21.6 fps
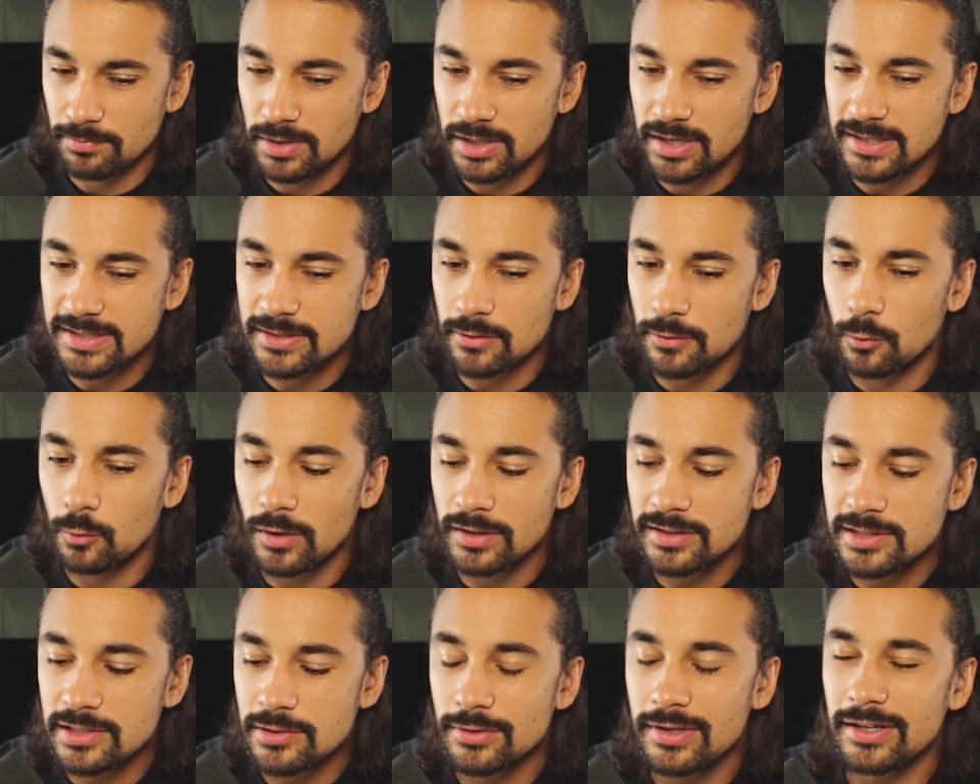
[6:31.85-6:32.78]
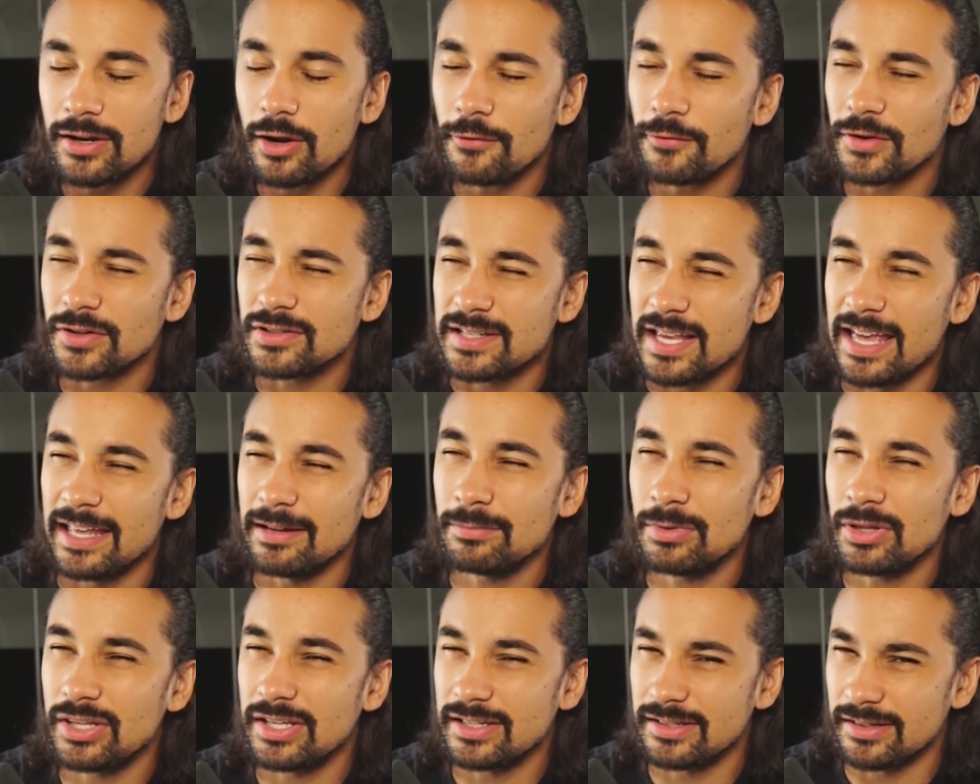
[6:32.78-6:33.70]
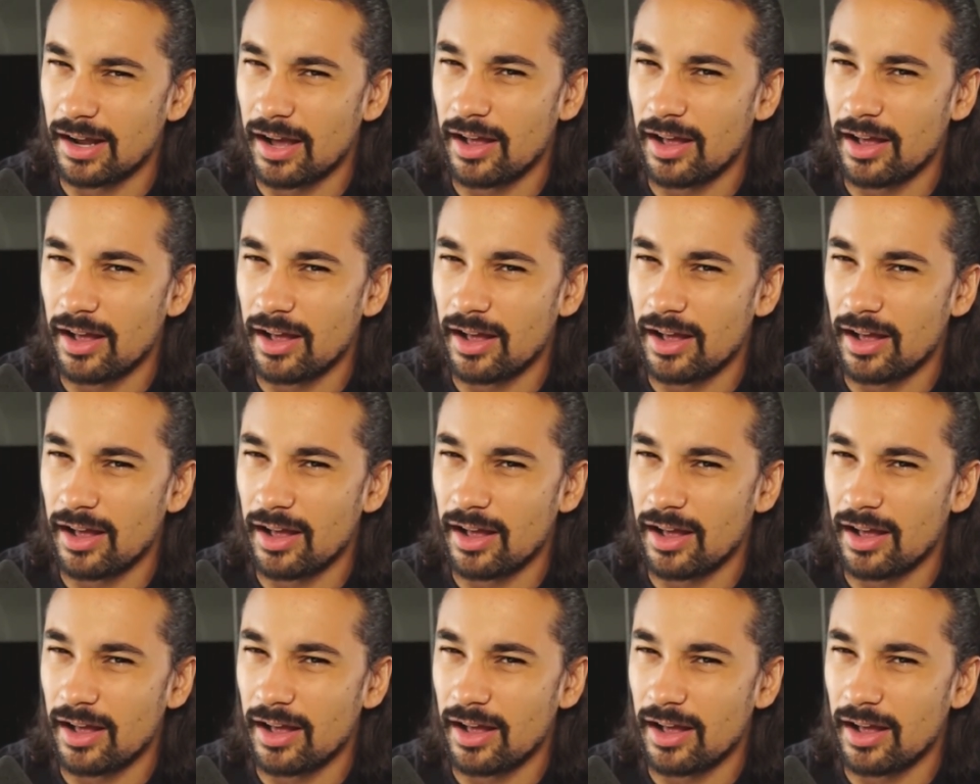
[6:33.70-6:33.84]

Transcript: because once you get over $10 million,